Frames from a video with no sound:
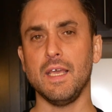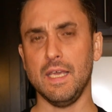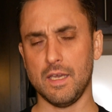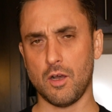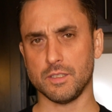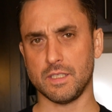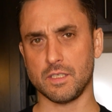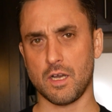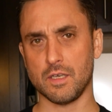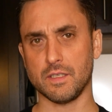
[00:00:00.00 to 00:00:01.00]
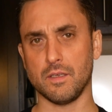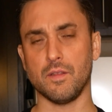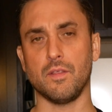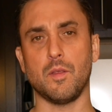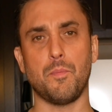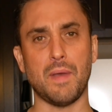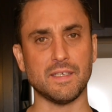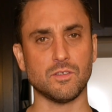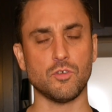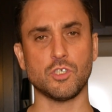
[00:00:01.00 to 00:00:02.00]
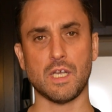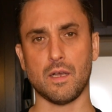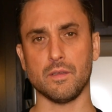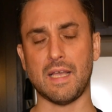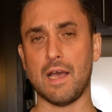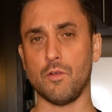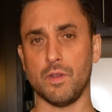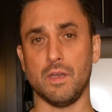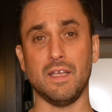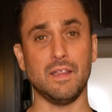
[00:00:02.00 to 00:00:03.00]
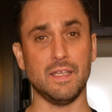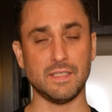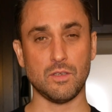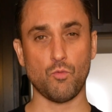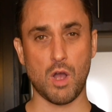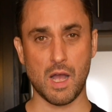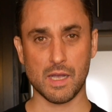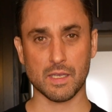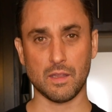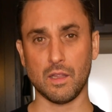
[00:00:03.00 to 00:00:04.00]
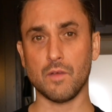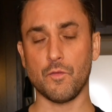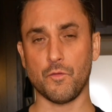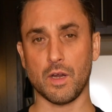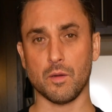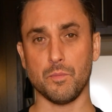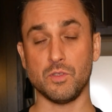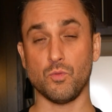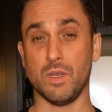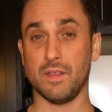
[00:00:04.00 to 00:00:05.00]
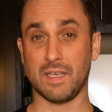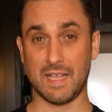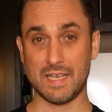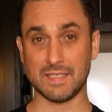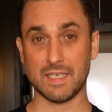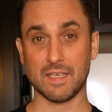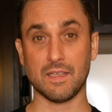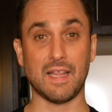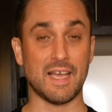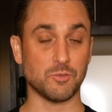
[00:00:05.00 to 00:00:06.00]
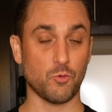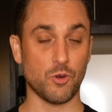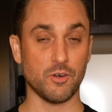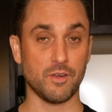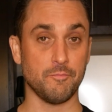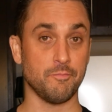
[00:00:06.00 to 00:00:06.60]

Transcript: He calls this cocktail the bastard child out of an illicit Oaxacan love affair between the classic Last Word